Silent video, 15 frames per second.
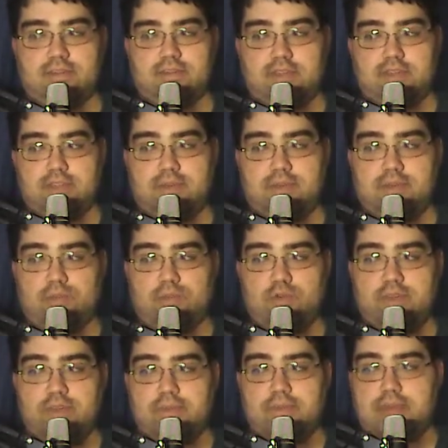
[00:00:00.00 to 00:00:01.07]
In fact, be
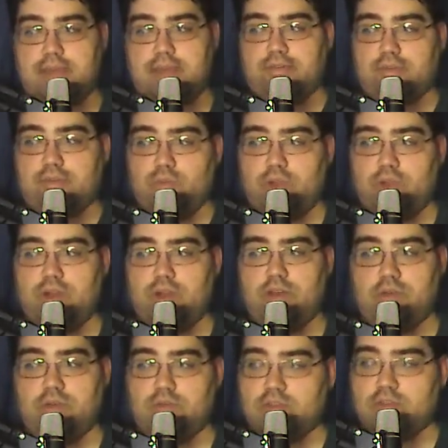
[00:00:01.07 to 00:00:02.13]
Movie Maker from
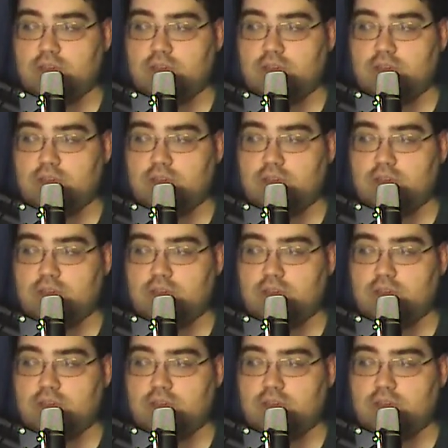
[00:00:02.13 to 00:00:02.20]
Windows.